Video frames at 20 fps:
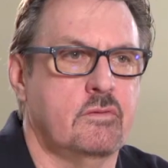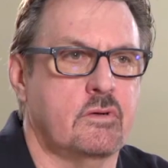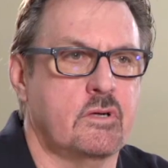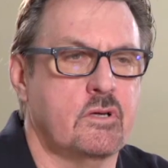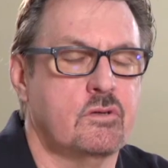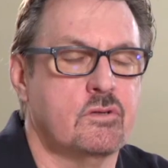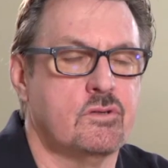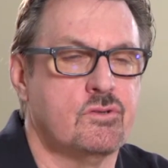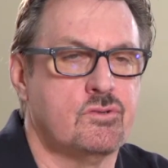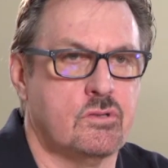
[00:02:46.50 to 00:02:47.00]

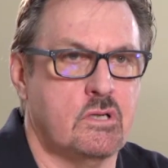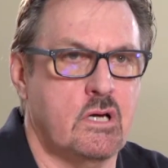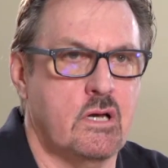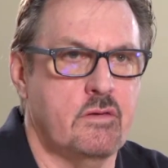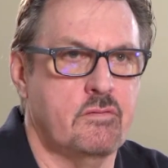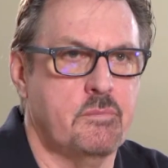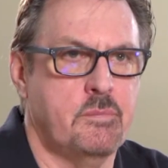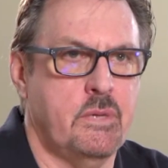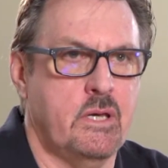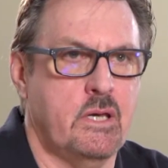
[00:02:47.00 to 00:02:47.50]
very good
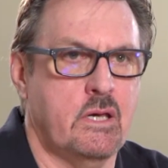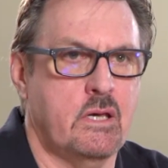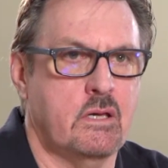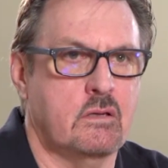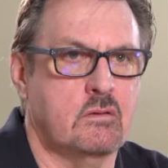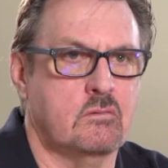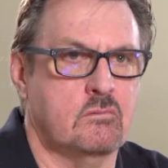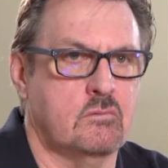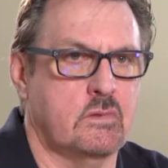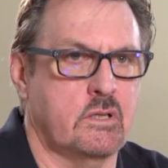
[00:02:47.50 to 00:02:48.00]
driver
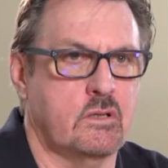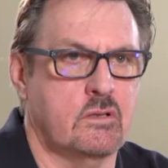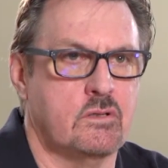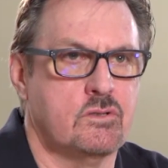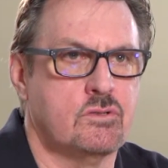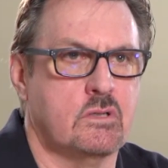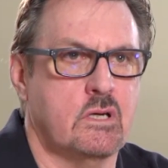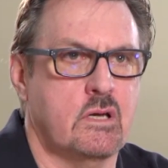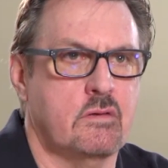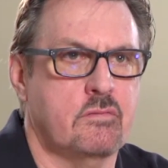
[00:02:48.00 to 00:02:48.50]
pad,
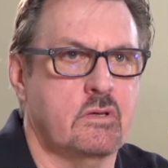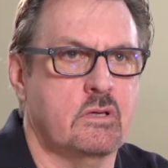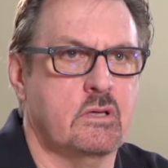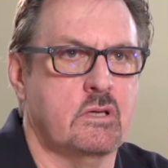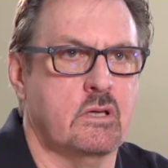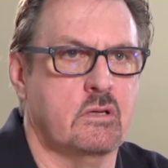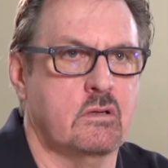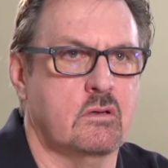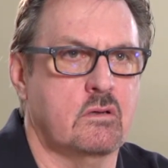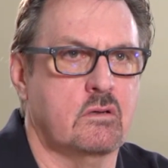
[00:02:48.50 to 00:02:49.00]
regular driving,
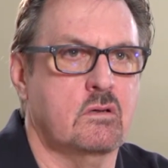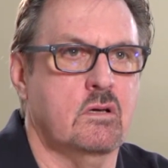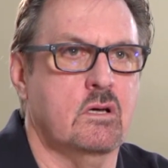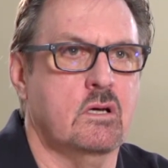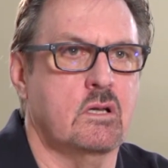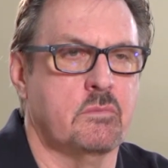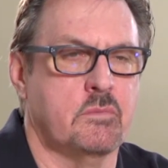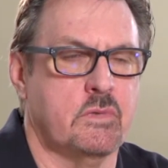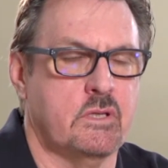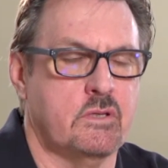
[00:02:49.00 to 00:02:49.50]
and an
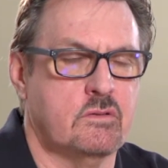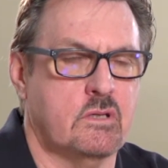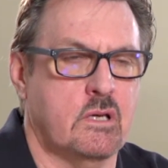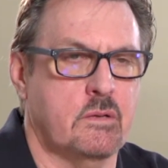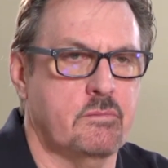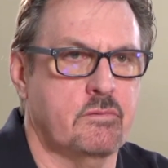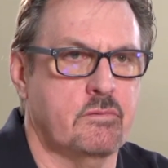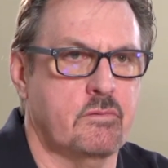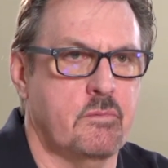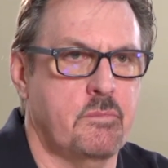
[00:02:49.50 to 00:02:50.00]
economy
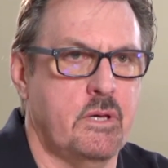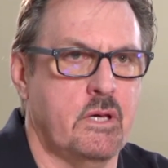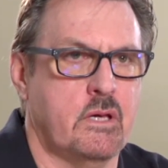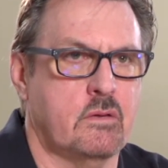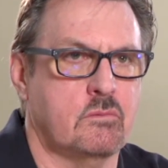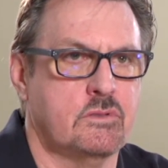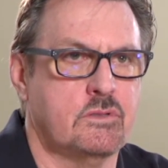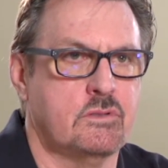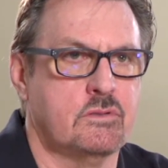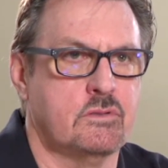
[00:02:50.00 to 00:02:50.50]
type of a
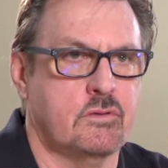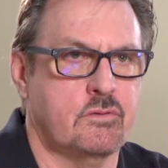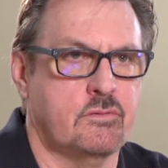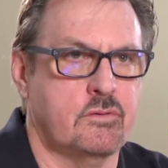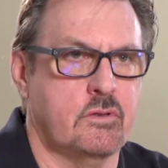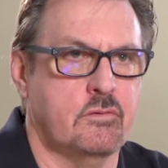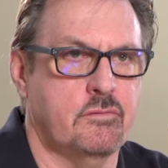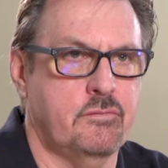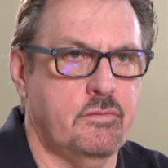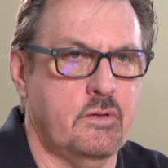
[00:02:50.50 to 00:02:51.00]
pad, which is a
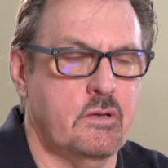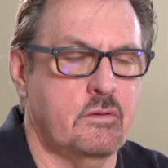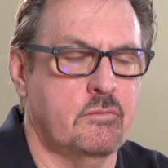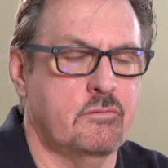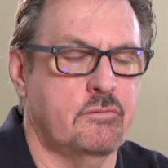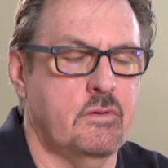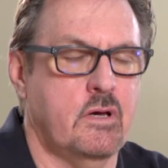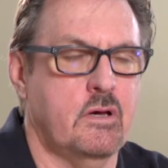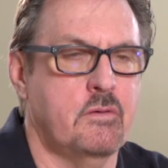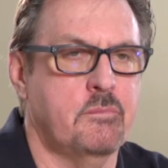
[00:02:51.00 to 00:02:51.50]

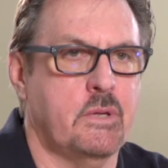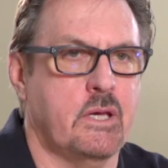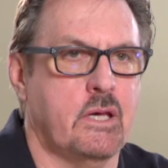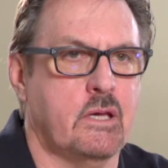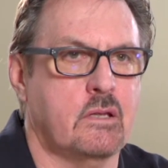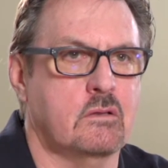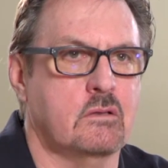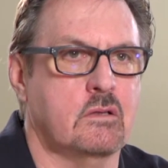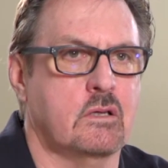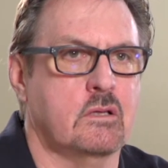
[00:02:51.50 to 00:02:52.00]
305
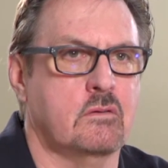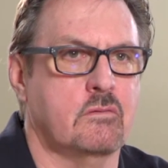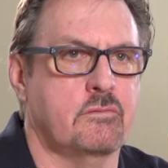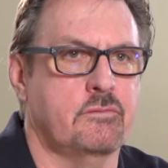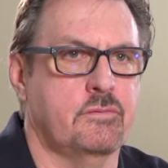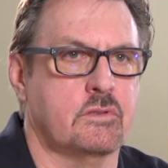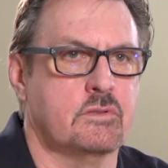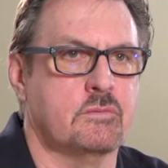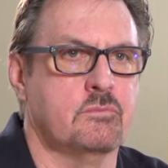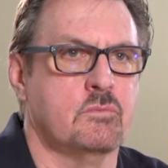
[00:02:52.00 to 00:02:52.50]
pad line that
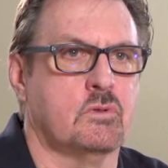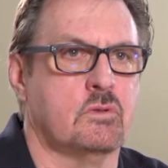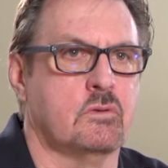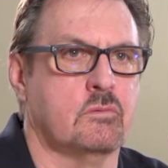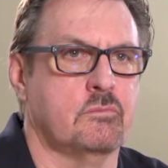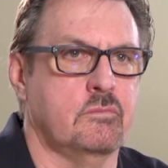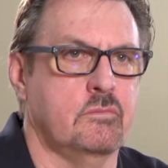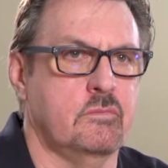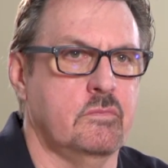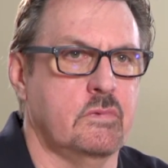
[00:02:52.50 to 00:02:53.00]
fits
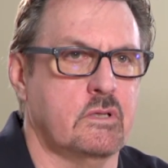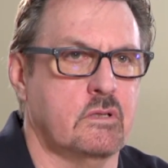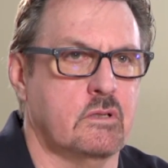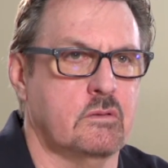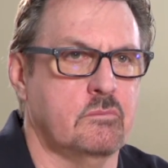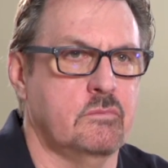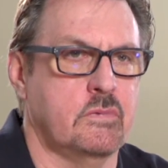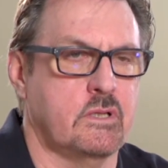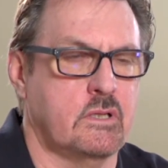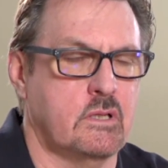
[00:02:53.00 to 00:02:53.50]
more
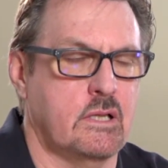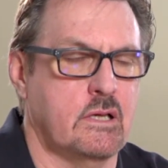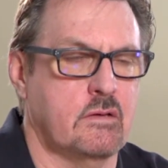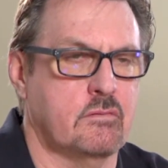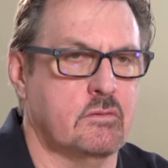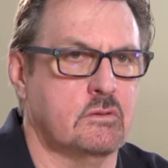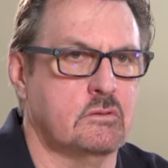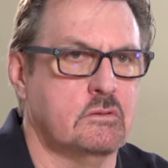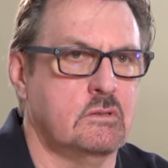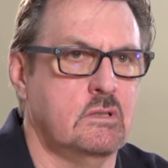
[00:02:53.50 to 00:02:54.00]

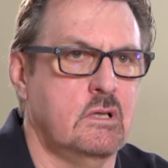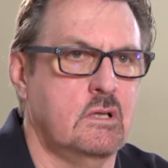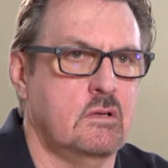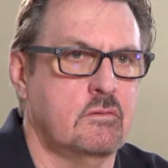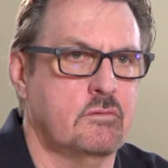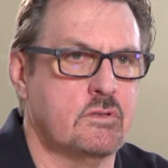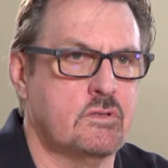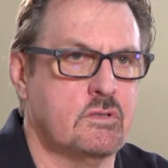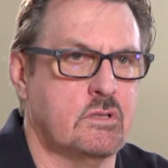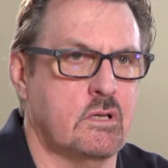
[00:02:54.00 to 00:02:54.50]
mid-level
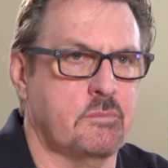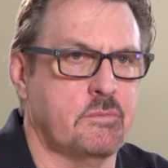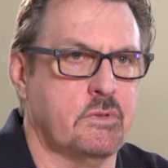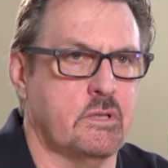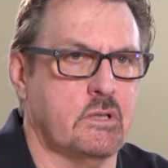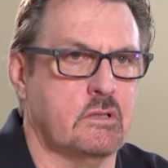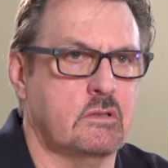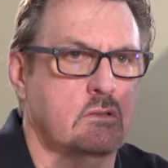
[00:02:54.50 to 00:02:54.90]
for STOPTECH.